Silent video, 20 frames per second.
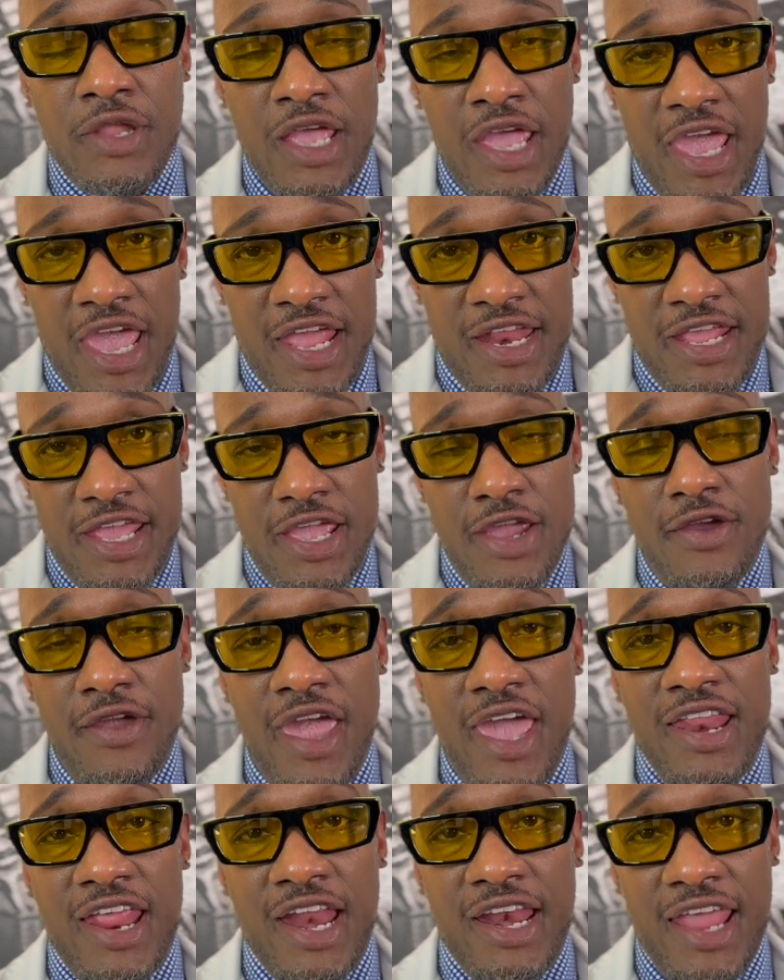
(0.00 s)
And here
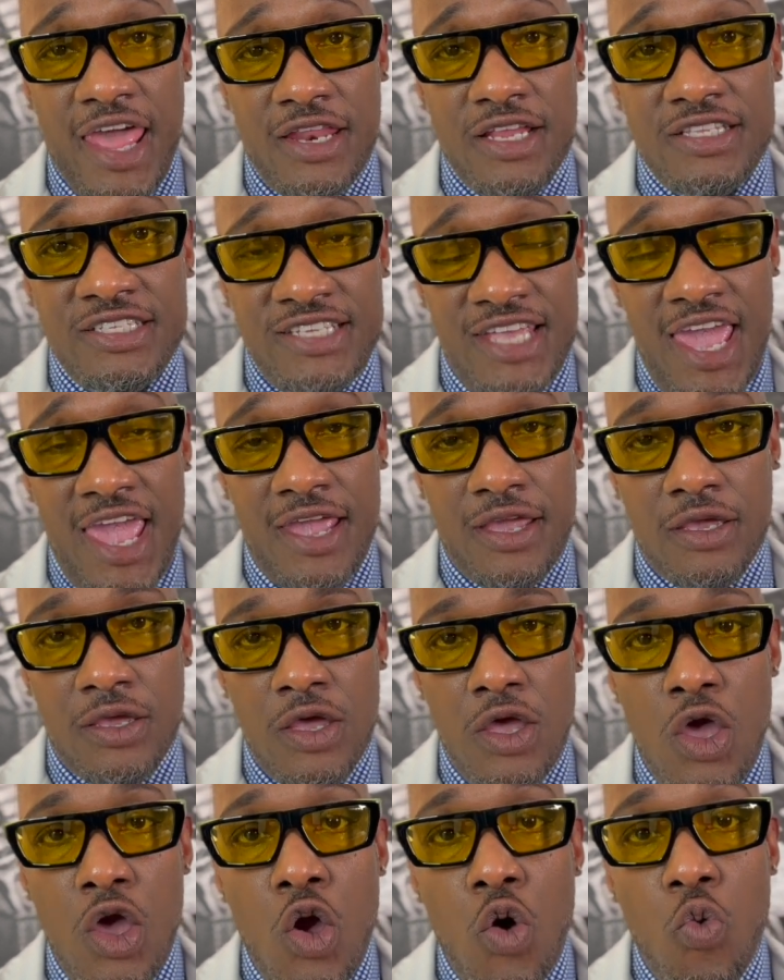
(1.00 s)
at Atlanta Tech,
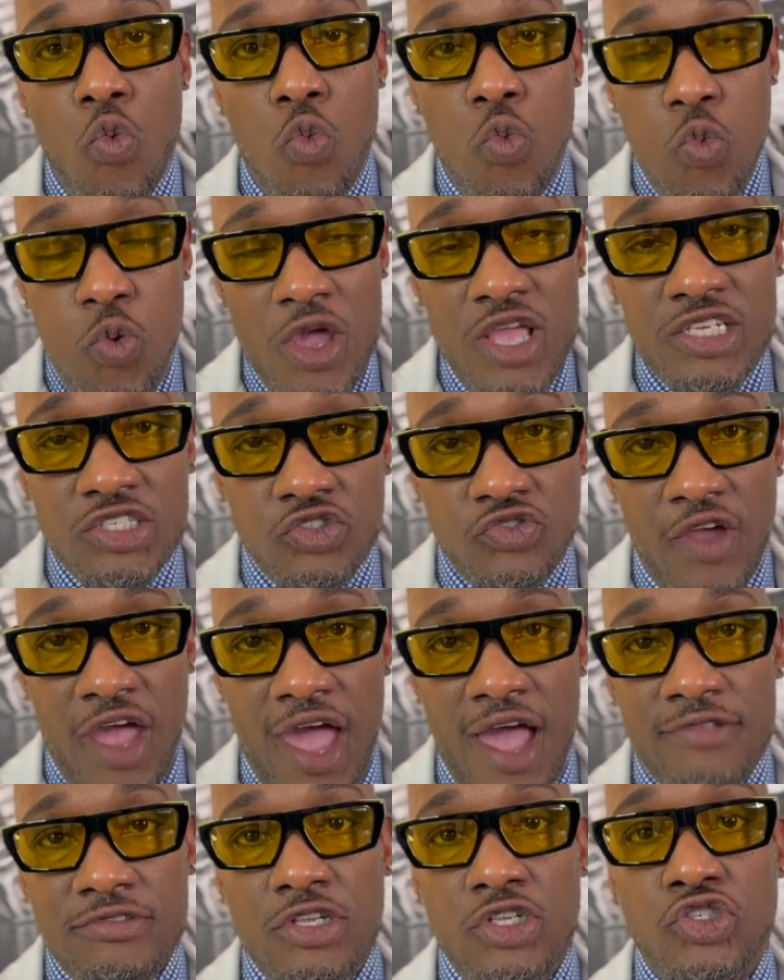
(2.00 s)
we
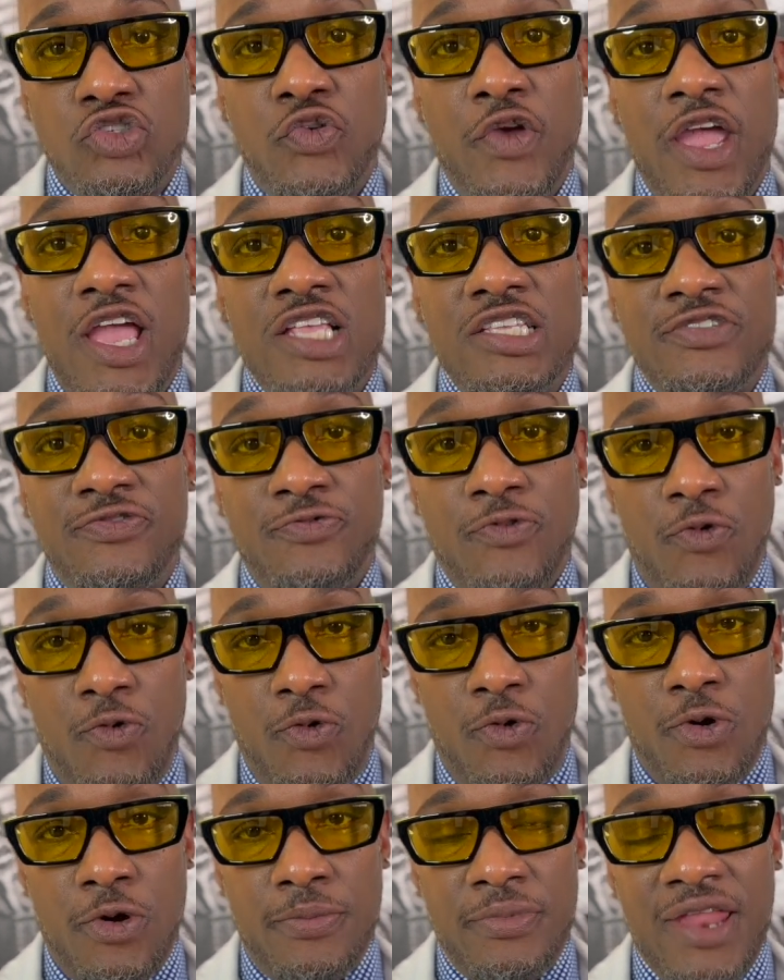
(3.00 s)
strive to
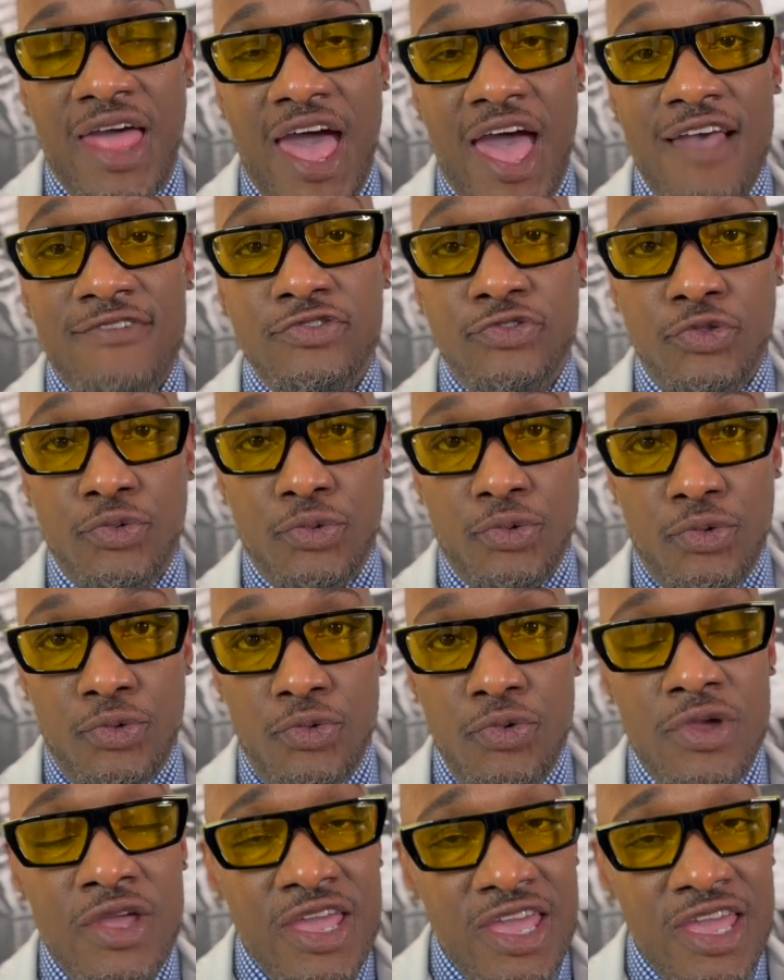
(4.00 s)
transform lives through